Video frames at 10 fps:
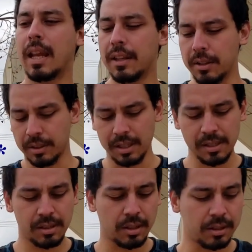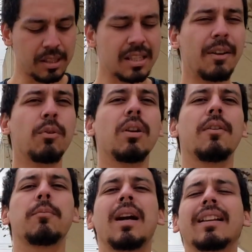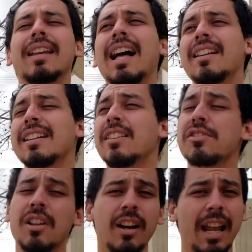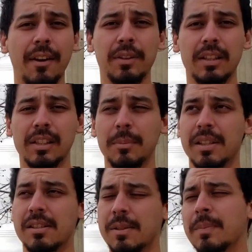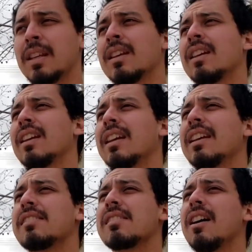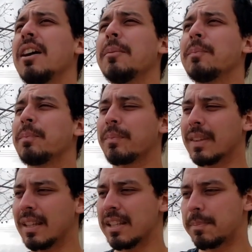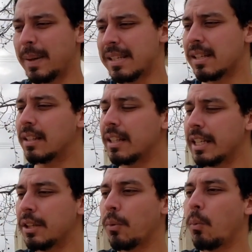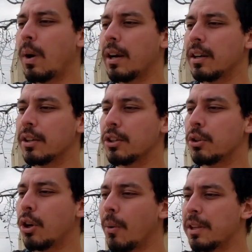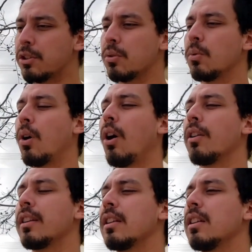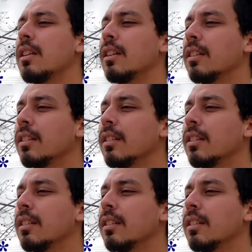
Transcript: And this level of practicality does not have any limits. It's basically where you go into all the